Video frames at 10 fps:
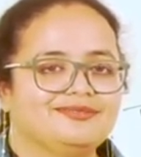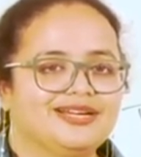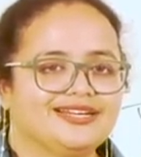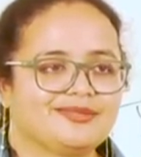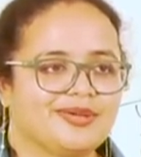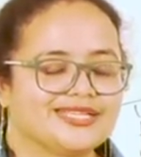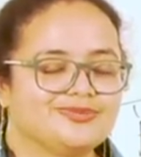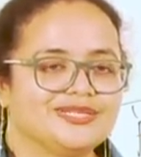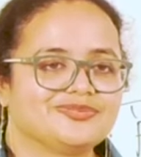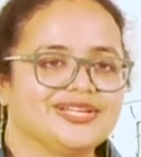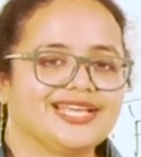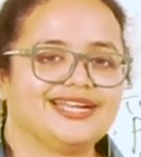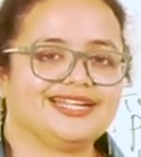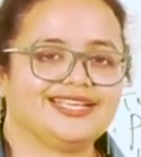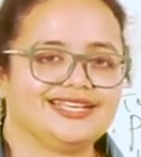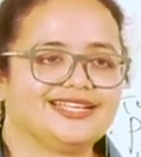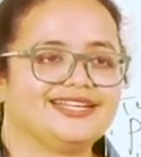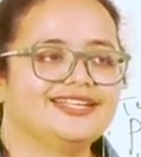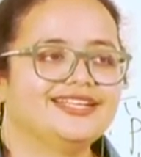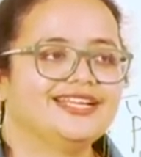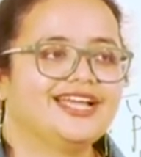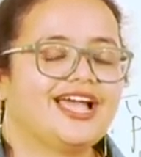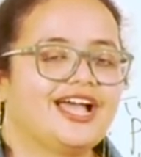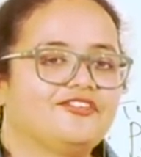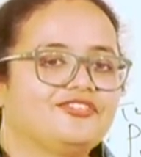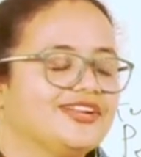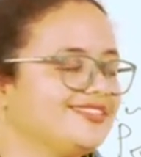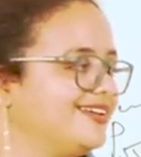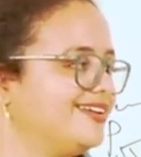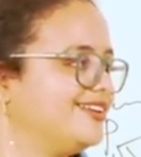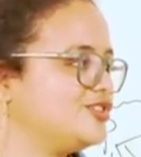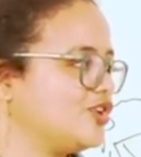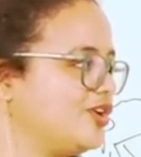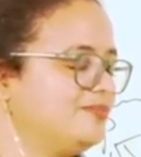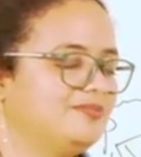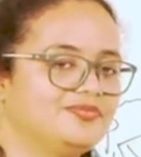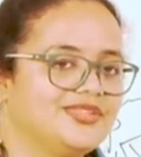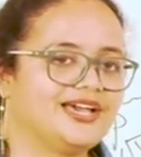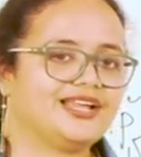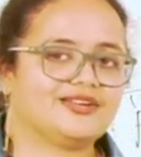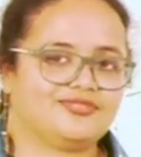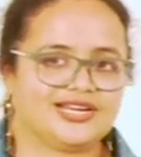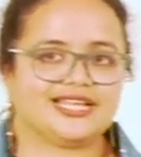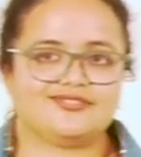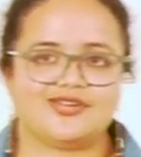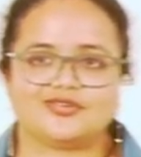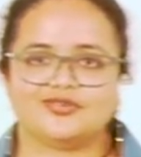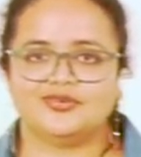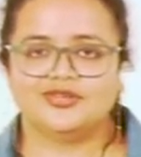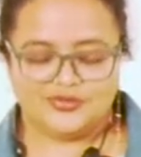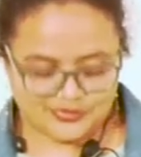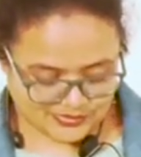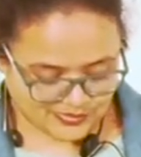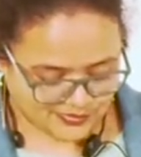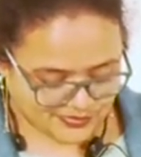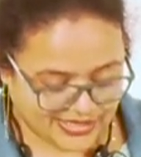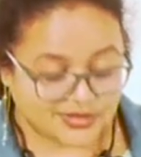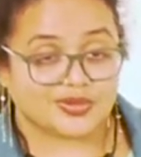But the batchmates will get here after the job. They are for lifelong, no? So we are